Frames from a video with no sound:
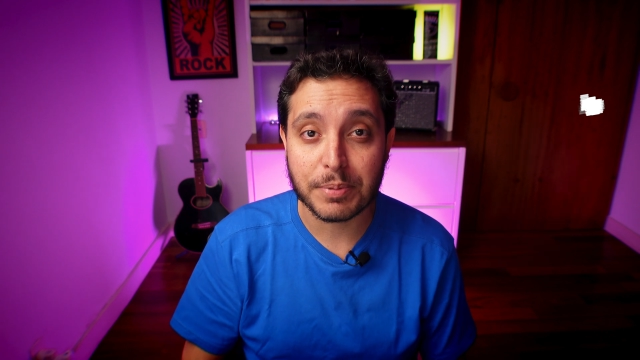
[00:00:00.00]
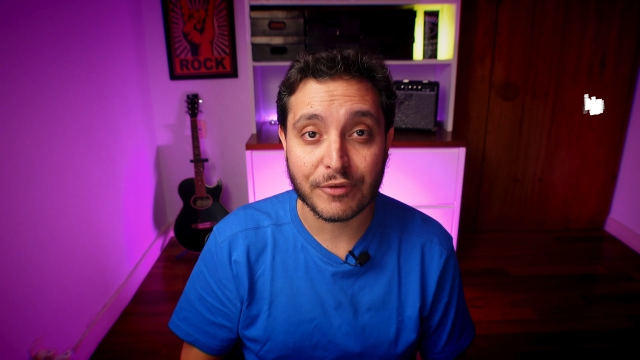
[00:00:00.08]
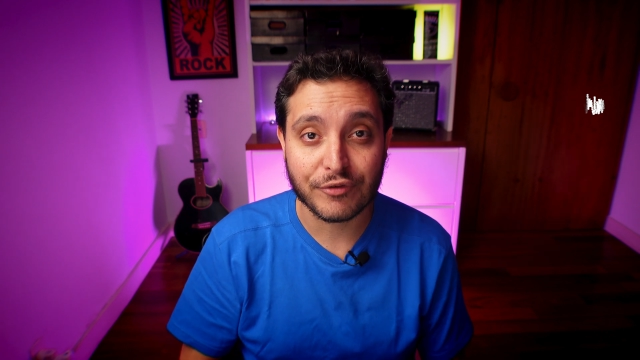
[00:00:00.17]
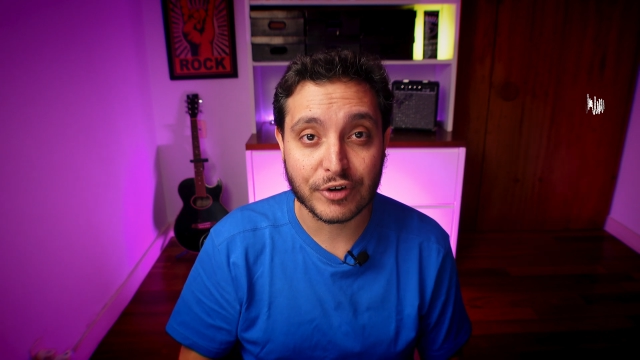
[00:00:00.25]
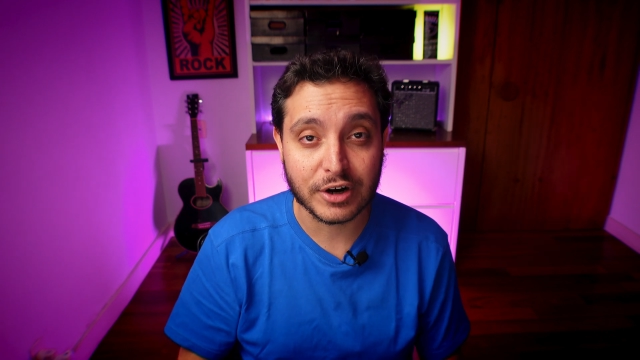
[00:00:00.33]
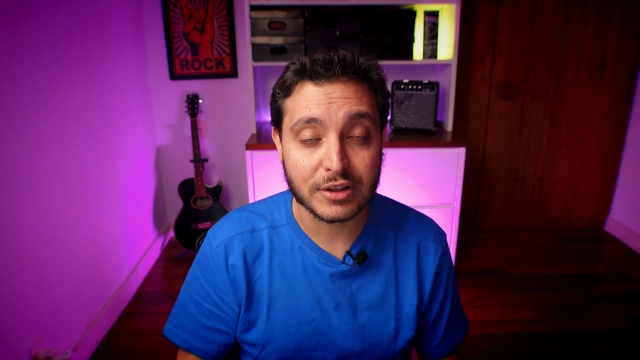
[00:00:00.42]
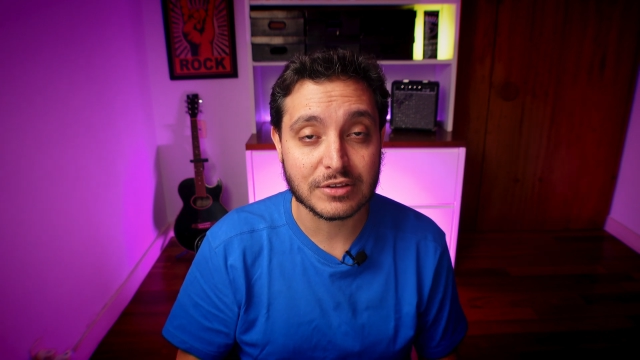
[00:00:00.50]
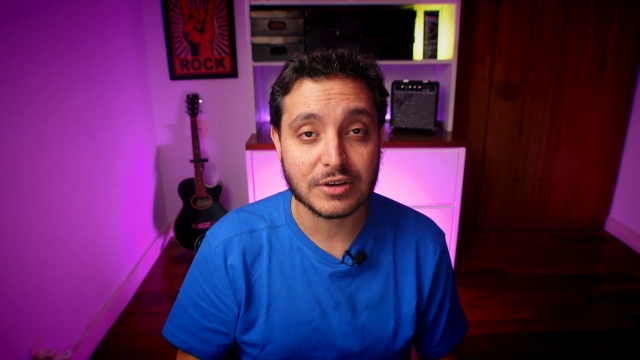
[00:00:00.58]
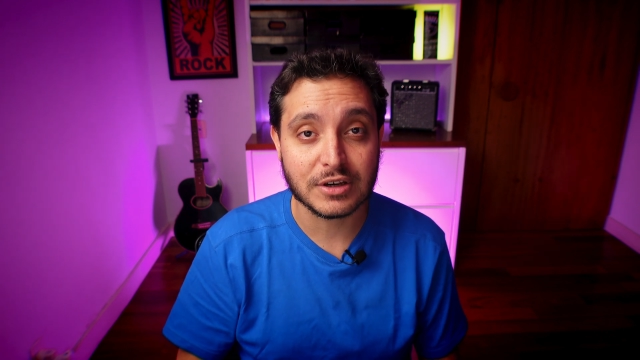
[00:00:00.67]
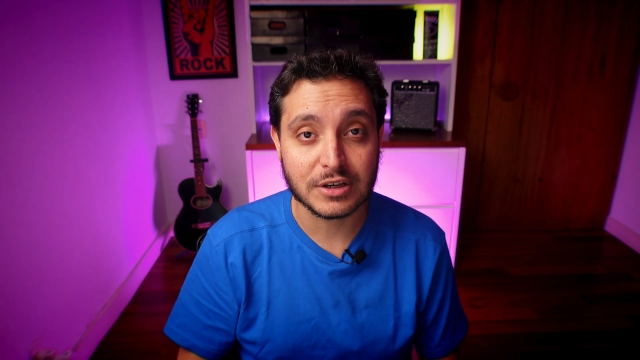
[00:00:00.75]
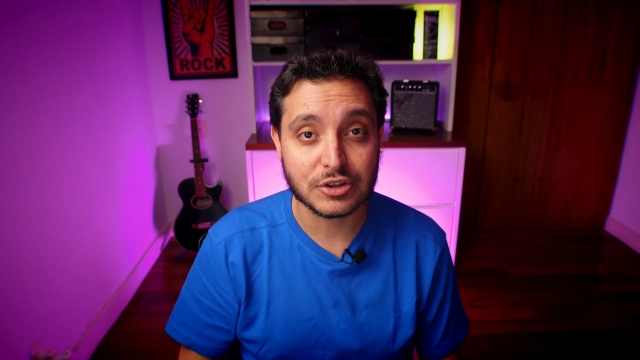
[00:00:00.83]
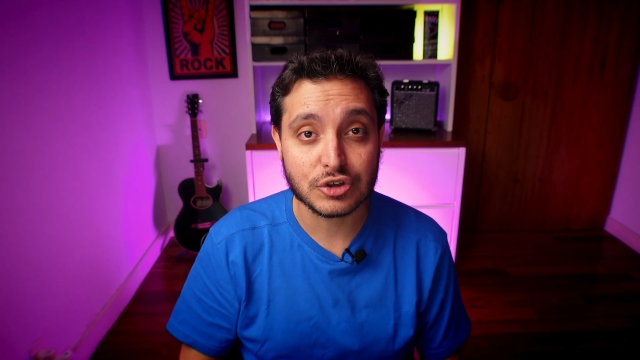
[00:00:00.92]

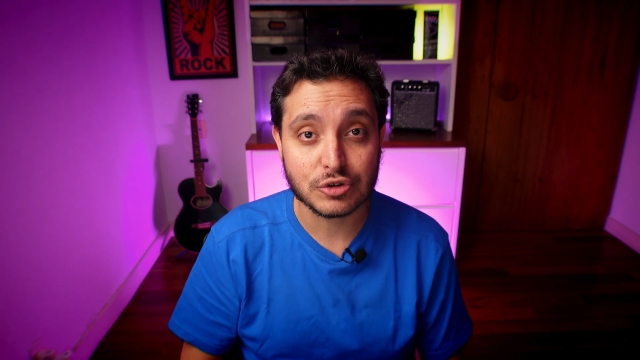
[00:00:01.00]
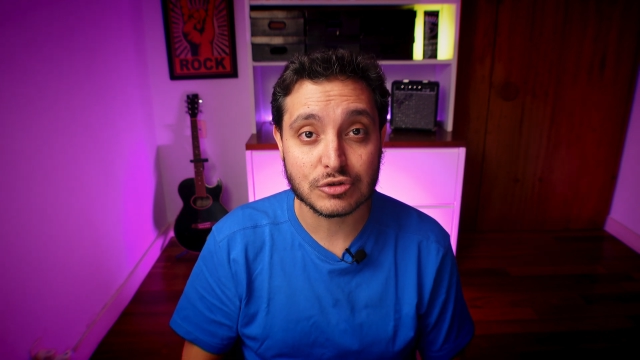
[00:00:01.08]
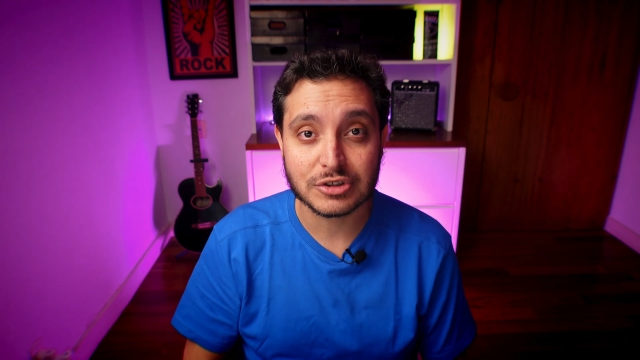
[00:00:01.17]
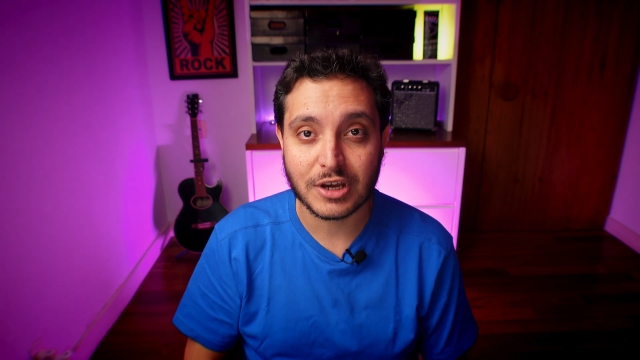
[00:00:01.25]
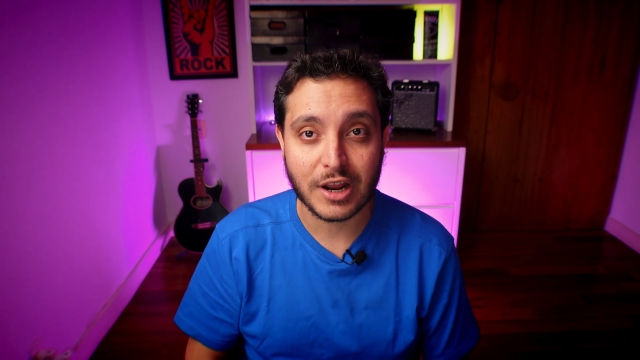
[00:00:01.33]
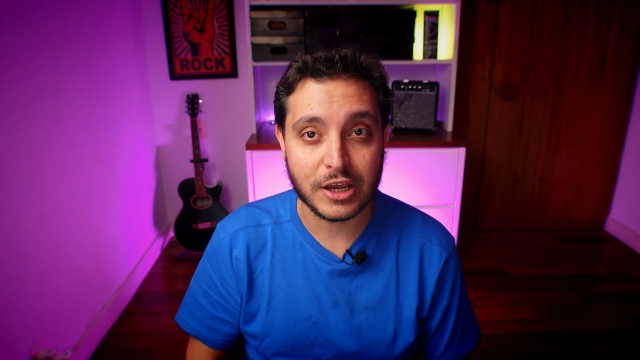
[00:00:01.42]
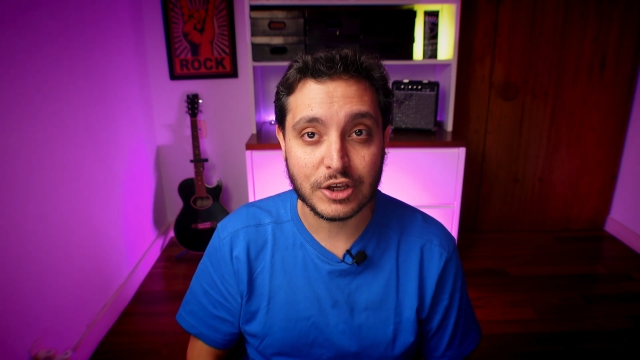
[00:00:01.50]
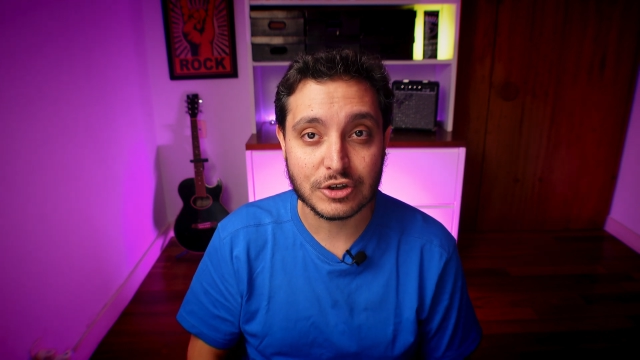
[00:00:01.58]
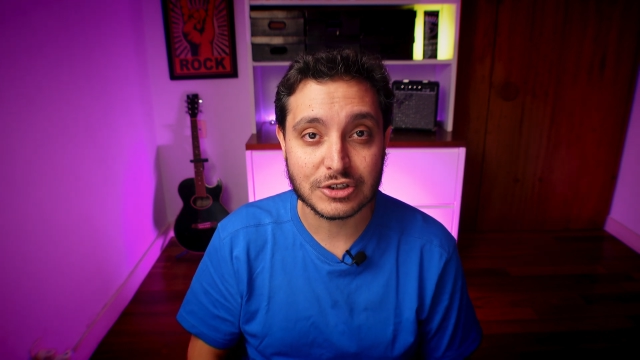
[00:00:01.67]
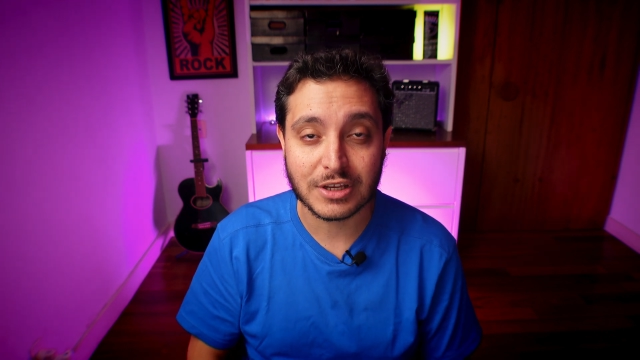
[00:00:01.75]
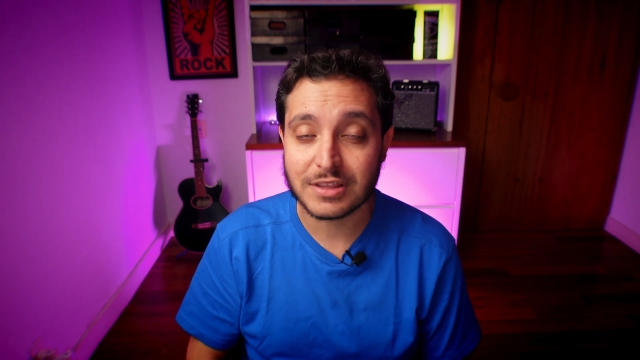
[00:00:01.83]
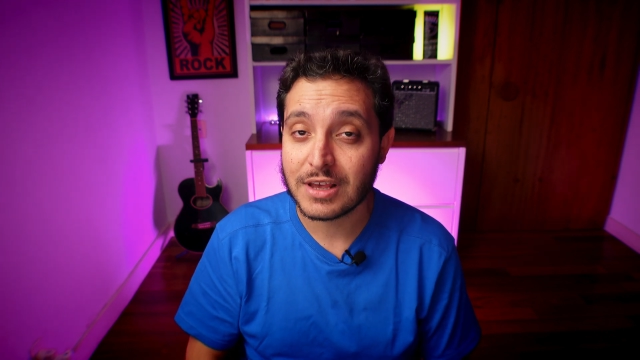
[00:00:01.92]
preferred tools that I
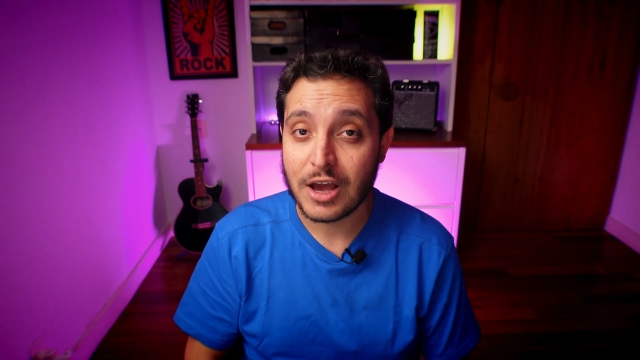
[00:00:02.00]
use it